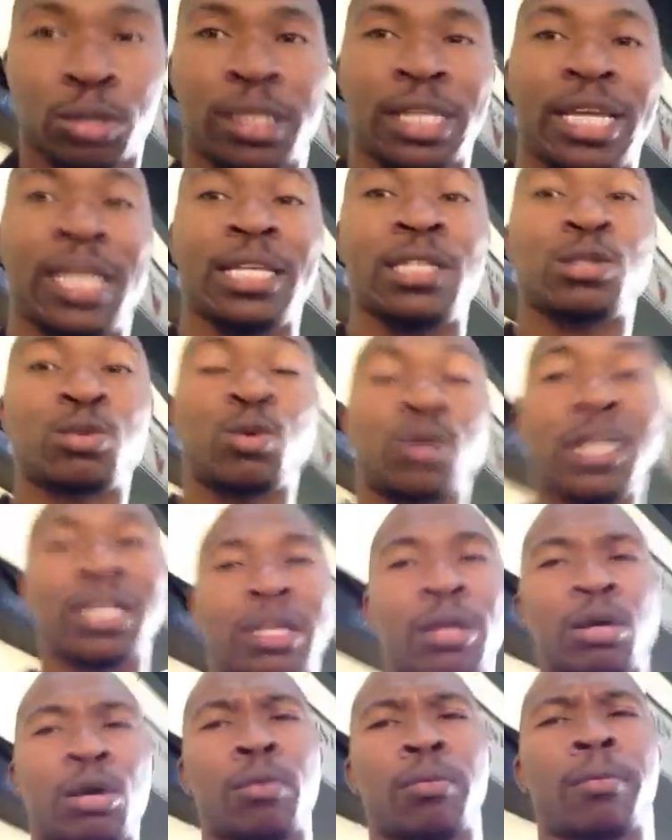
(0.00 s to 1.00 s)
things, what
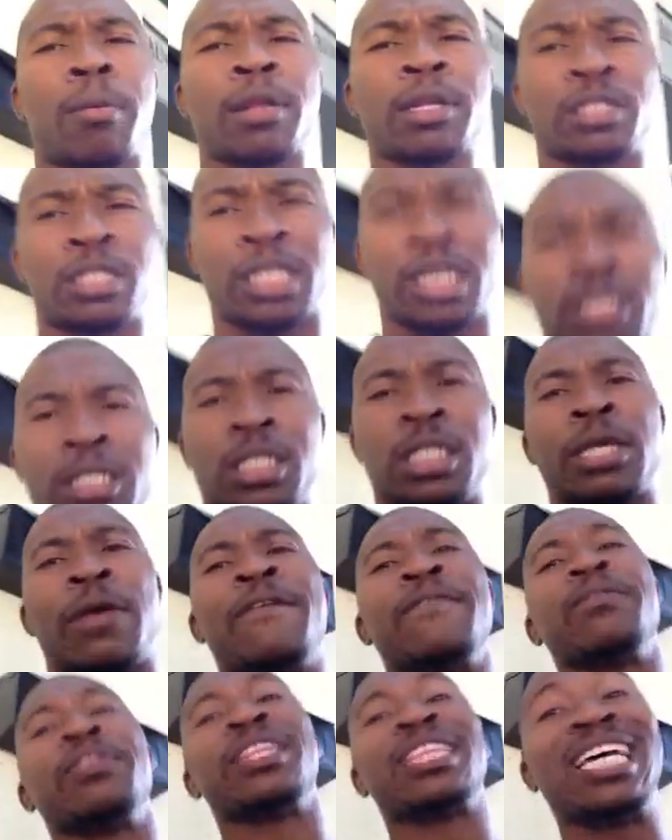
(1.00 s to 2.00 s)
of Jesus,
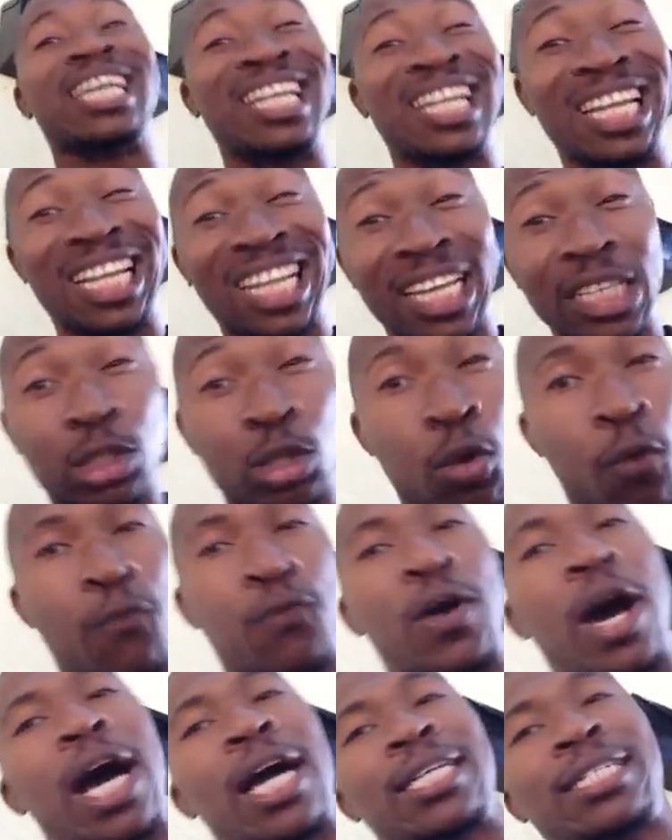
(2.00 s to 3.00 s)
the little
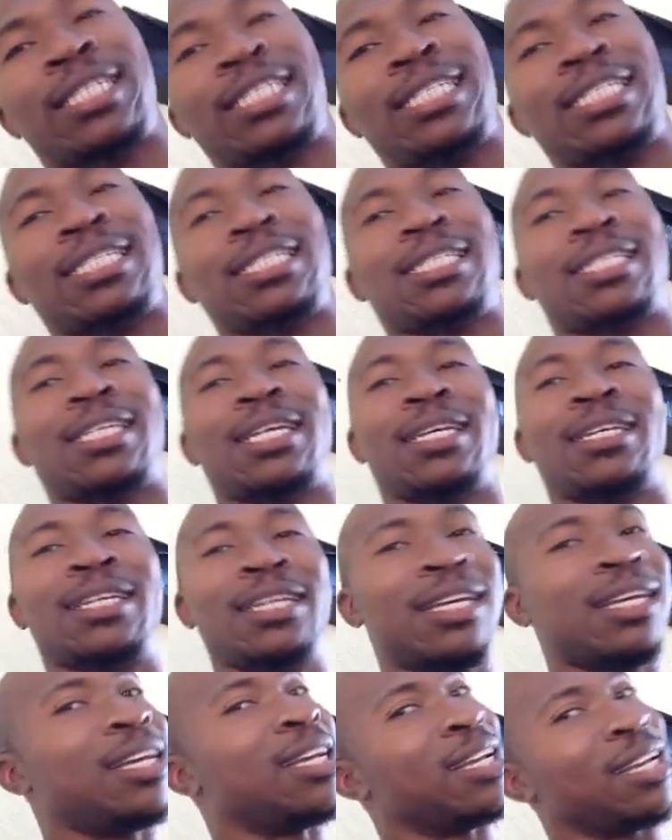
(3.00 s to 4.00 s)
foxes,
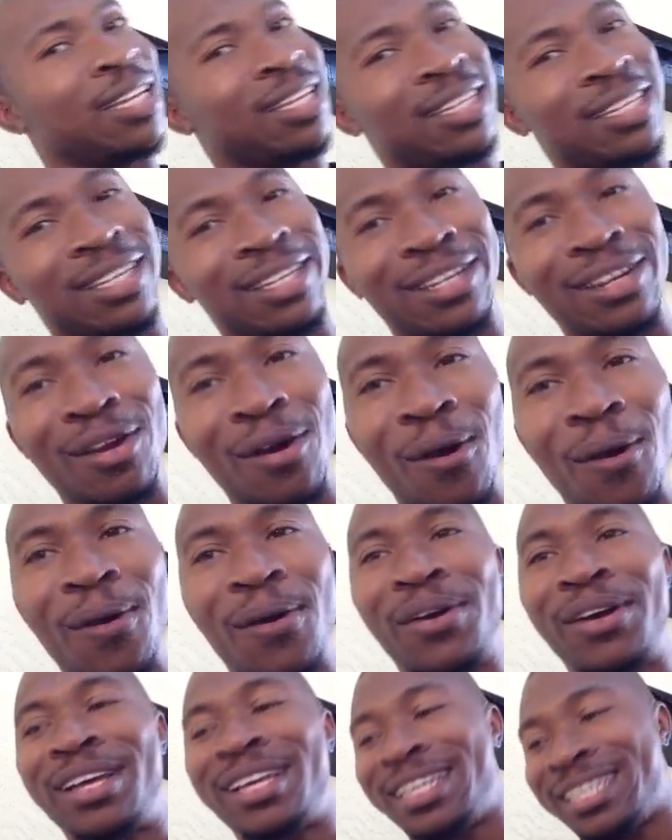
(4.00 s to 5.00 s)
you
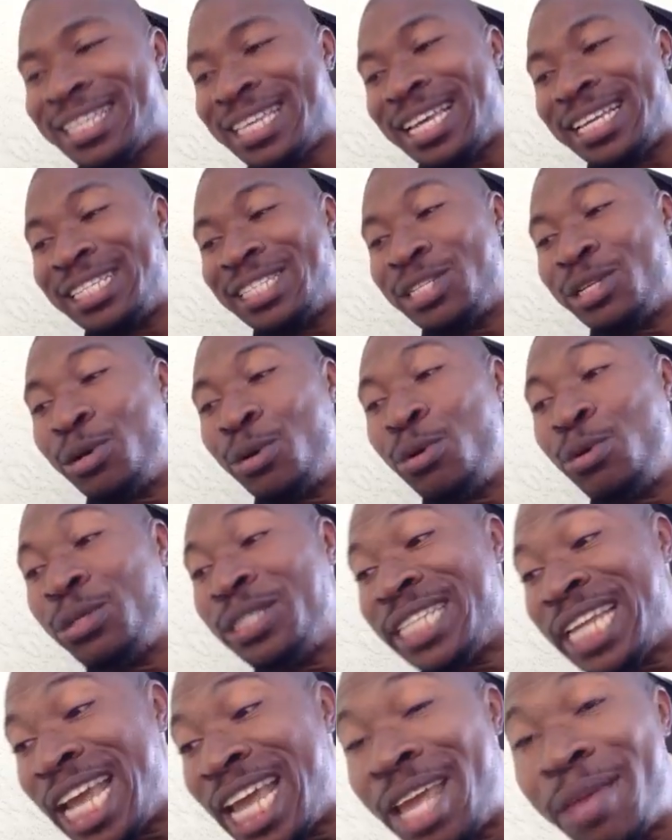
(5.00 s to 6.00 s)
know, can do
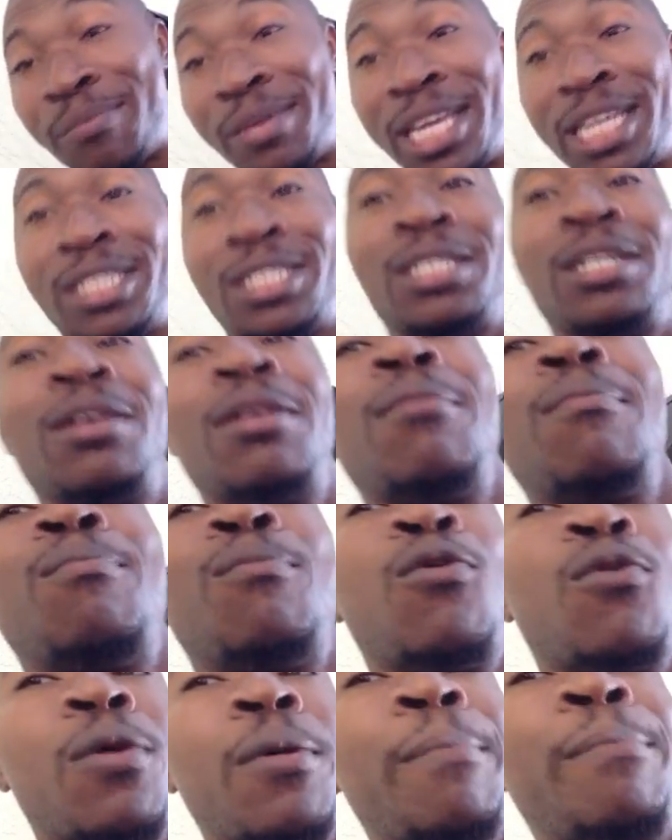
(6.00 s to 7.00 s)
damage
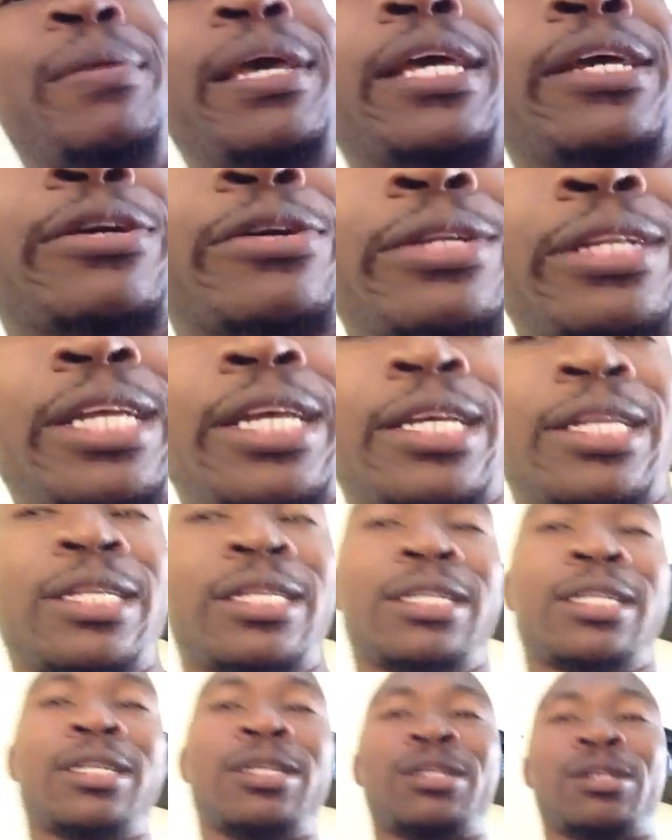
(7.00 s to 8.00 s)
more bigger
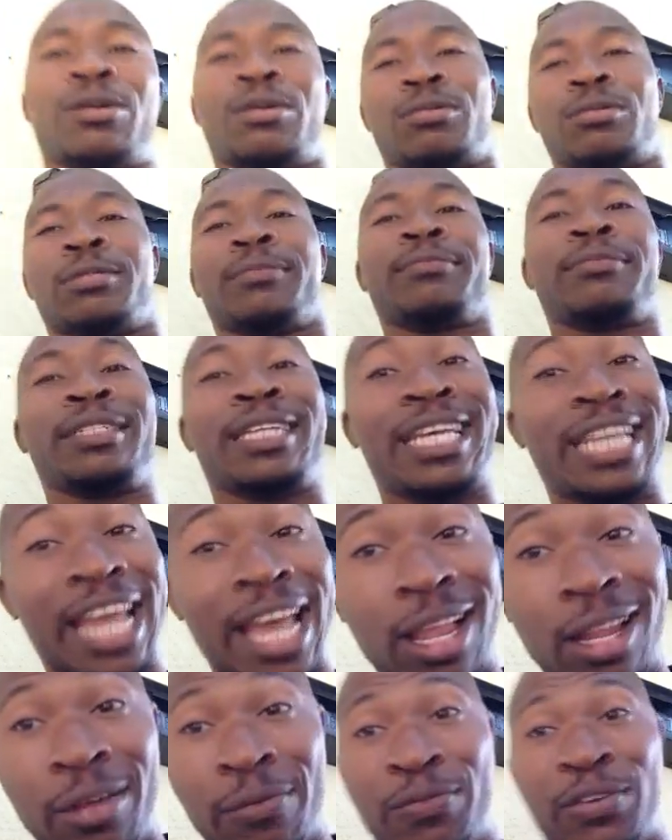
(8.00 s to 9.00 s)
than, you know, an
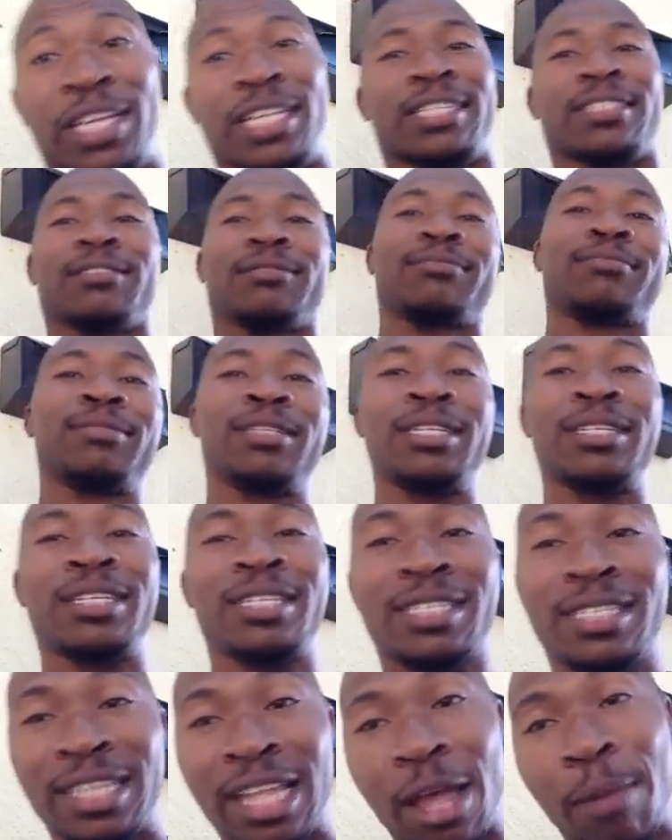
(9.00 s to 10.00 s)
elephant
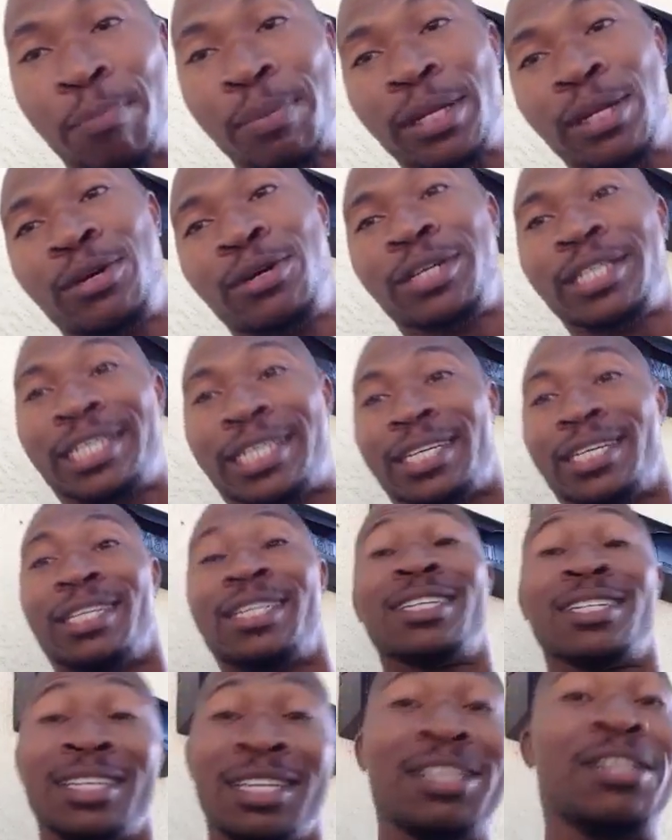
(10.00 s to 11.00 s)
stepping on you.
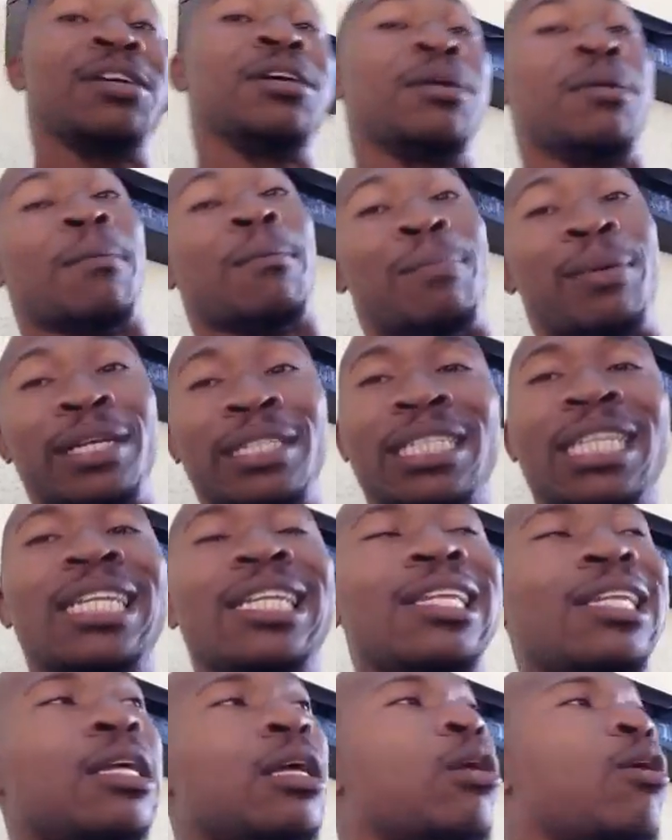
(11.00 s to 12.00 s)
But the
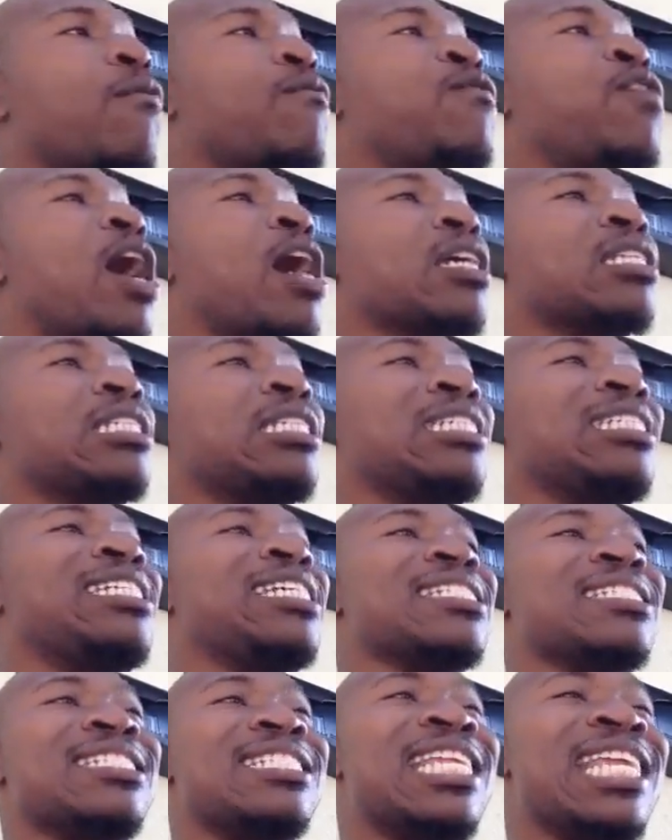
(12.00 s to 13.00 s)
little foxes
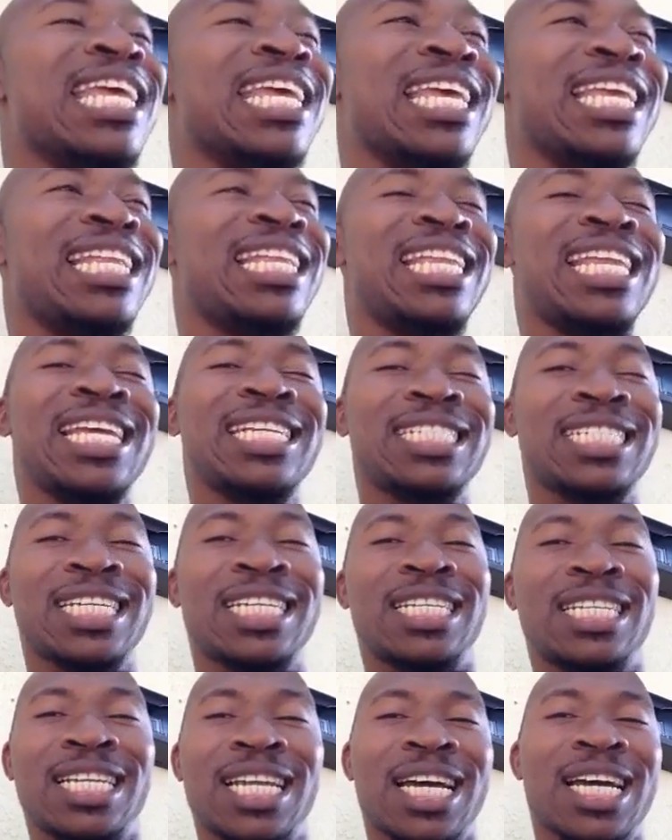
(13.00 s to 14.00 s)
just niche
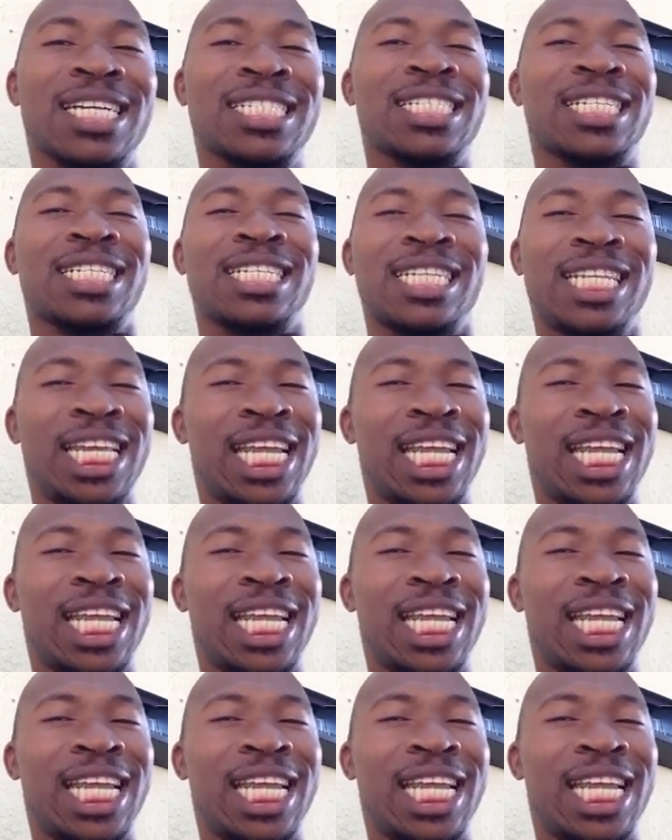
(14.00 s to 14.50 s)
and nudge, and